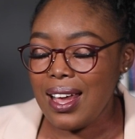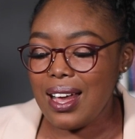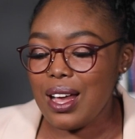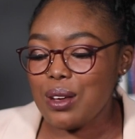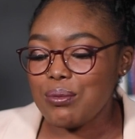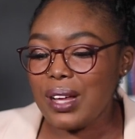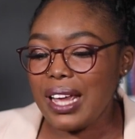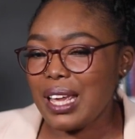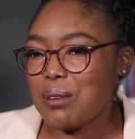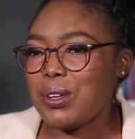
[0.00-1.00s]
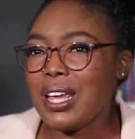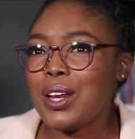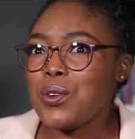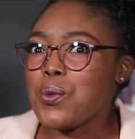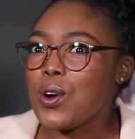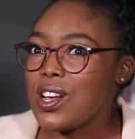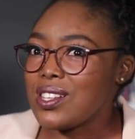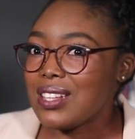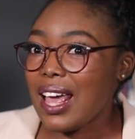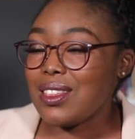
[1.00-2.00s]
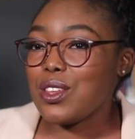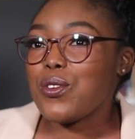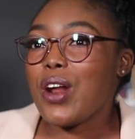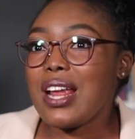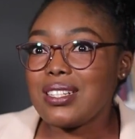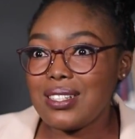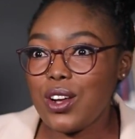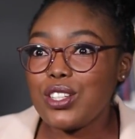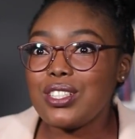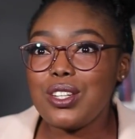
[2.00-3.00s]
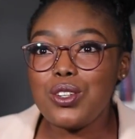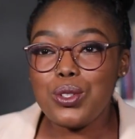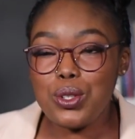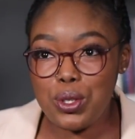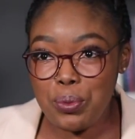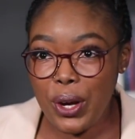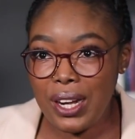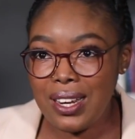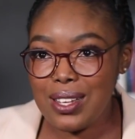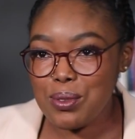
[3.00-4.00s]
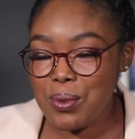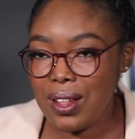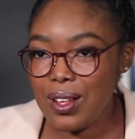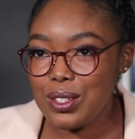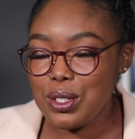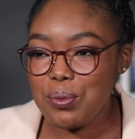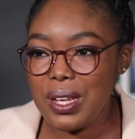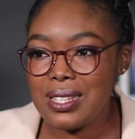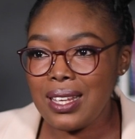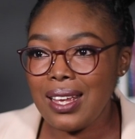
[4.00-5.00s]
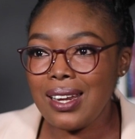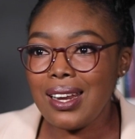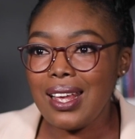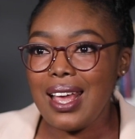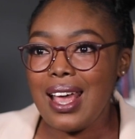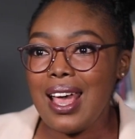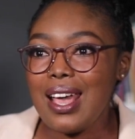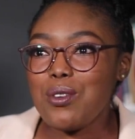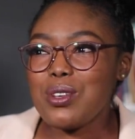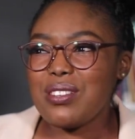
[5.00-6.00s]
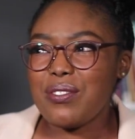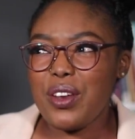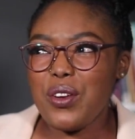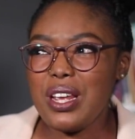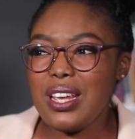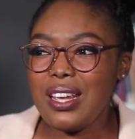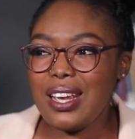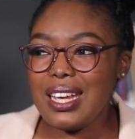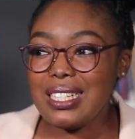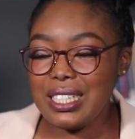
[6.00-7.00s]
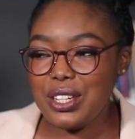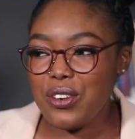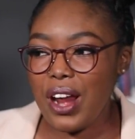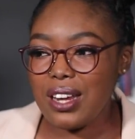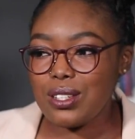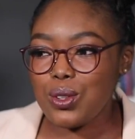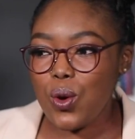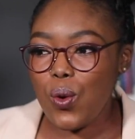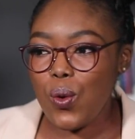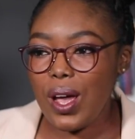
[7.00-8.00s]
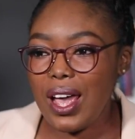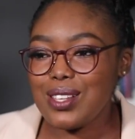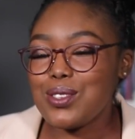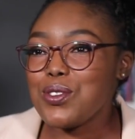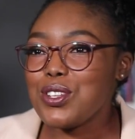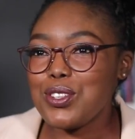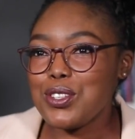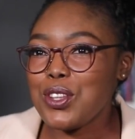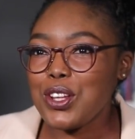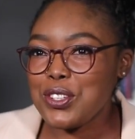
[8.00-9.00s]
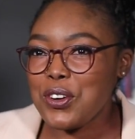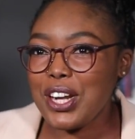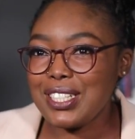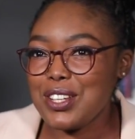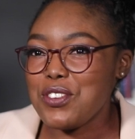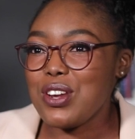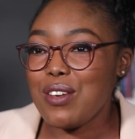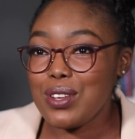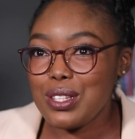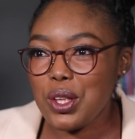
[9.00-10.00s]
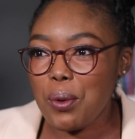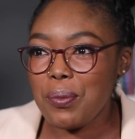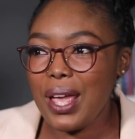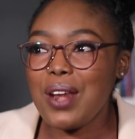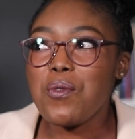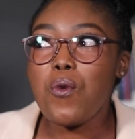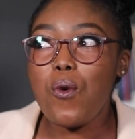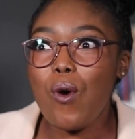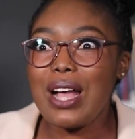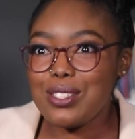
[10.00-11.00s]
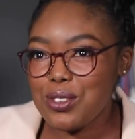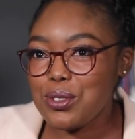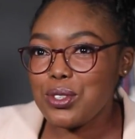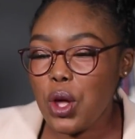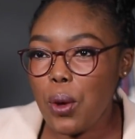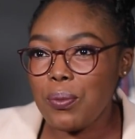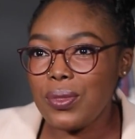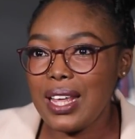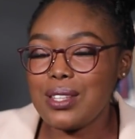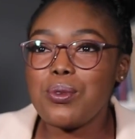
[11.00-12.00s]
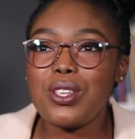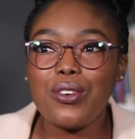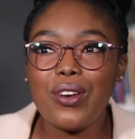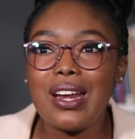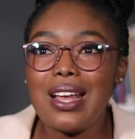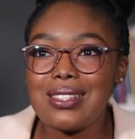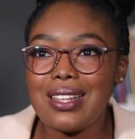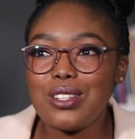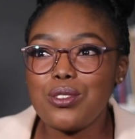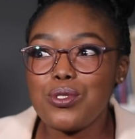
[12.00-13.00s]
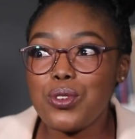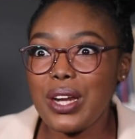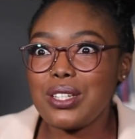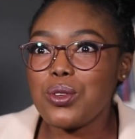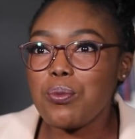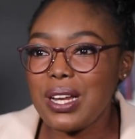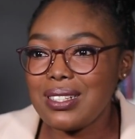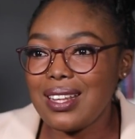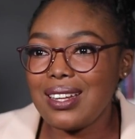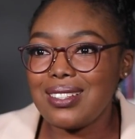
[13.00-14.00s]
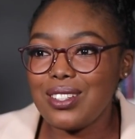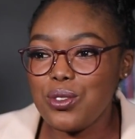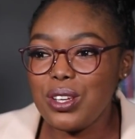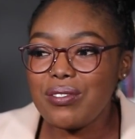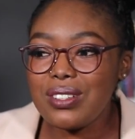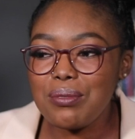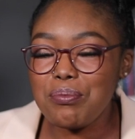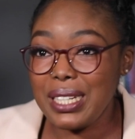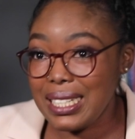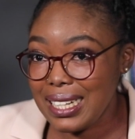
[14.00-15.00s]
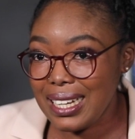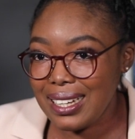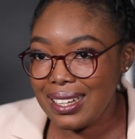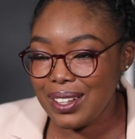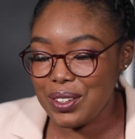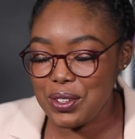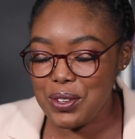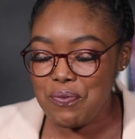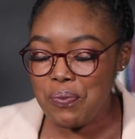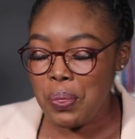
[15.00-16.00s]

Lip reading: I kept getting worse, and the rash continued to spread as well onto my skin. It was a very itchy rash, so as soon as you start scratching, you never stop. And once you stop, that's when you realize that you've scratched so much that you're even bleeding, you know.